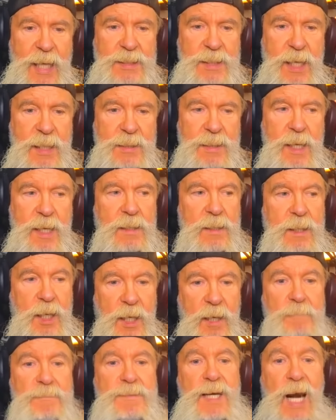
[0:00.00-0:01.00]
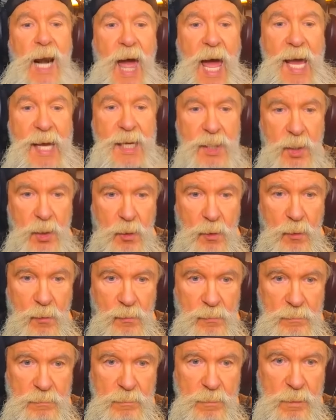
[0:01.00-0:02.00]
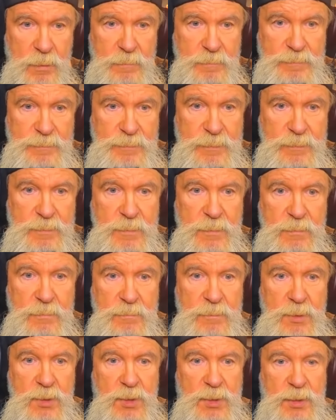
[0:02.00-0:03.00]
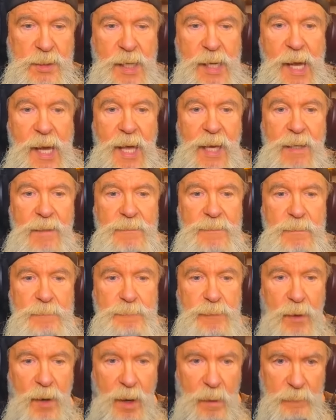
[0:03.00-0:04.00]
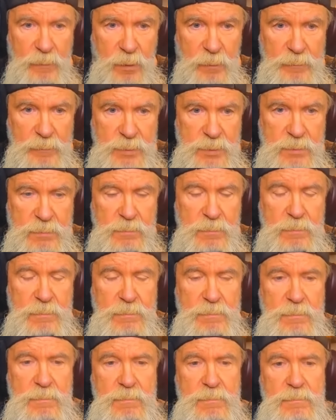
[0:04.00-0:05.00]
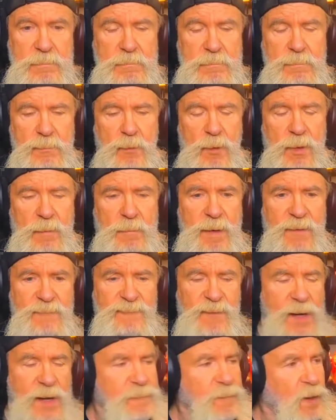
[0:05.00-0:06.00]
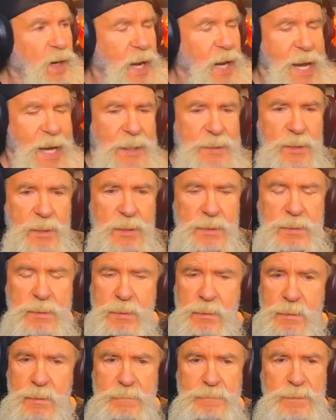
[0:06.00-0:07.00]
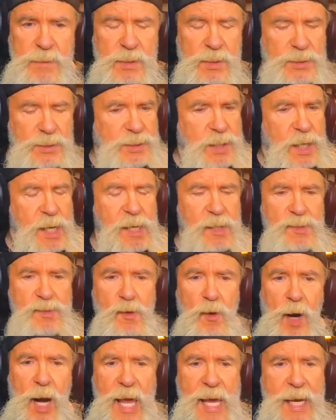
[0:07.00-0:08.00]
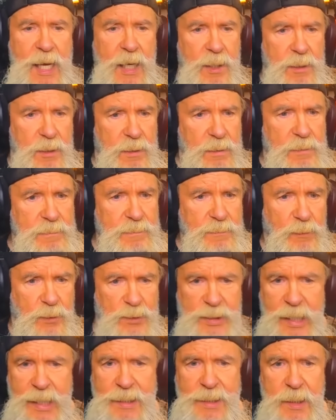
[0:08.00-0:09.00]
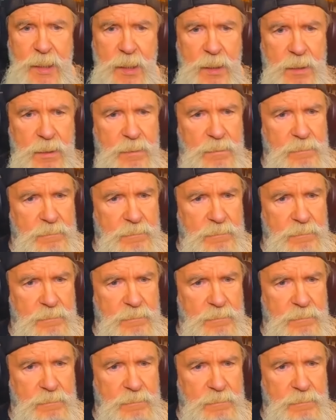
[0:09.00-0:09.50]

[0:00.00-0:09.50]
like that, get them to like you, stay out of the problems. One of my favorite lines is stay in your lane, which I did.